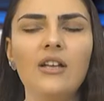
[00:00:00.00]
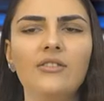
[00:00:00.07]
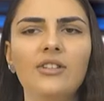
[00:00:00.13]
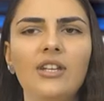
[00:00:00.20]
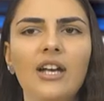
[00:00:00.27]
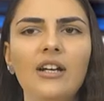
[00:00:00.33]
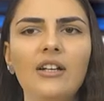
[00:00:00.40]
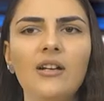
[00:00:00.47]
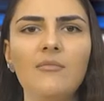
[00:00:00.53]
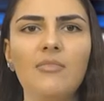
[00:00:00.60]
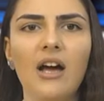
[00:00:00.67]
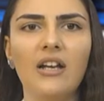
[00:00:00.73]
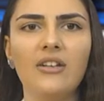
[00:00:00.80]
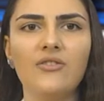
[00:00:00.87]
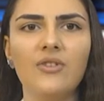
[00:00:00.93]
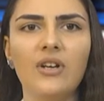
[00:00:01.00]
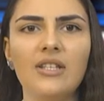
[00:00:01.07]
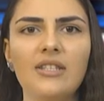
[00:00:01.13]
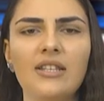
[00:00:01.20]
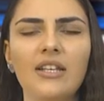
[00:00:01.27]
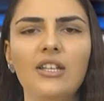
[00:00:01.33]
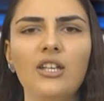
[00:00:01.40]
Dear
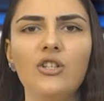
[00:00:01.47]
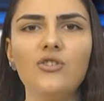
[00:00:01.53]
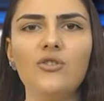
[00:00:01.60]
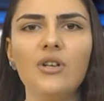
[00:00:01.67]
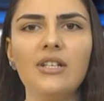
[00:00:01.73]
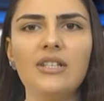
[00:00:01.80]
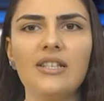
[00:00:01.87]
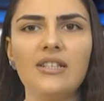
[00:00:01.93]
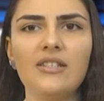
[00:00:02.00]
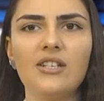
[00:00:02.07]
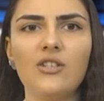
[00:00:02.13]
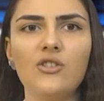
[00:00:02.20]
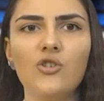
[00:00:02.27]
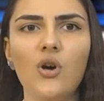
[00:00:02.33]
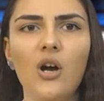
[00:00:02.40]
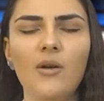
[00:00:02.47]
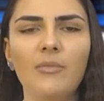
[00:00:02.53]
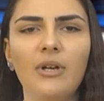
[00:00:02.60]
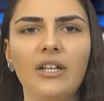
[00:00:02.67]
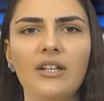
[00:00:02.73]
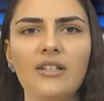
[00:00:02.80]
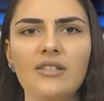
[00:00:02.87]
compatriots, the key to existence to
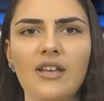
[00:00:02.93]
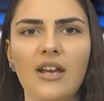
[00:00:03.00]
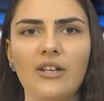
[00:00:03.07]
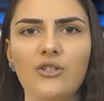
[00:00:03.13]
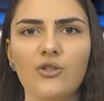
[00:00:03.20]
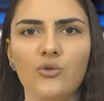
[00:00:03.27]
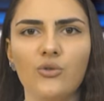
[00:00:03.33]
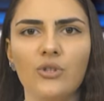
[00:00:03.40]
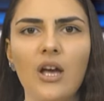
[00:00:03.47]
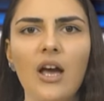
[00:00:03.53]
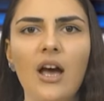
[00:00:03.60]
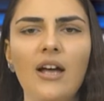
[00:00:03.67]
Armenian statehood